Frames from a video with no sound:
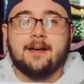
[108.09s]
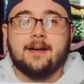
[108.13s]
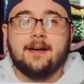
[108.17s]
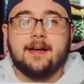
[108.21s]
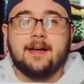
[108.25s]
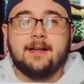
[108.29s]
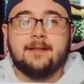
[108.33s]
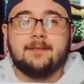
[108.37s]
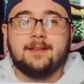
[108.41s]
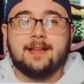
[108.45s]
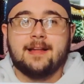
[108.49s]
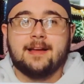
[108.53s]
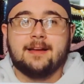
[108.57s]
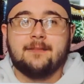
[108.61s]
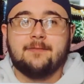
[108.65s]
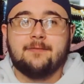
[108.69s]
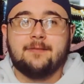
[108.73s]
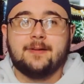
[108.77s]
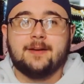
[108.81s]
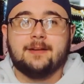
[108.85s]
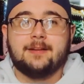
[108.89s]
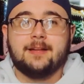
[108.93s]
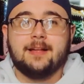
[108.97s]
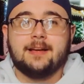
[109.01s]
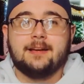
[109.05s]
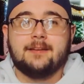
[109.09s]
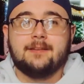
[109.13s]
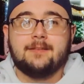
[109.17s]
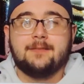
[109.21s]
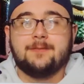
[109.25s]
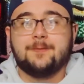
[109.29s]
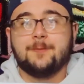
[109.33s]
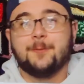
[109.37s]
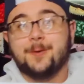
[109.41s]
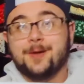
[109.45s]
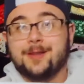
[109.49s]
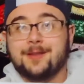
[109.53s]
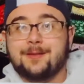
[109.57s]
I feel like
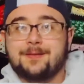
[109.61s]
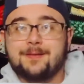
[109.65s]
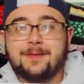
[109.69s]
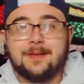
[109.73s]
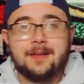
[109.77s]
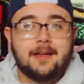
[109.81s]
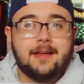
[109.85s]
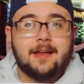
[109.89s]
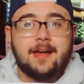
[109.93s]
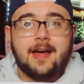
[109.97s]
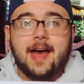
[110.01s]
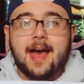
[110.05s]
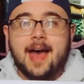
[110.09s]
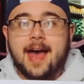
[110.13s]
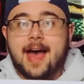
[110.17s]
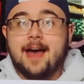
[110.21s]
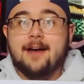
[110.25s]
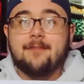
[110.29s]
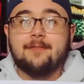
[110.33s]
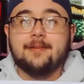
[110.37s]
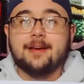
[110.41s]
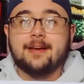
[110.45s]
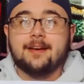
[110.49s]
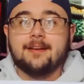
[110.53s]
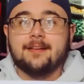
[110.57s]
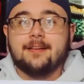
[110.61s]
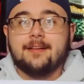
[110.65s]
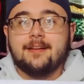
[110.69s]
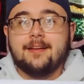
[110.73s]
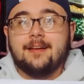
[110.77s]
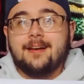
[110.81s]
with having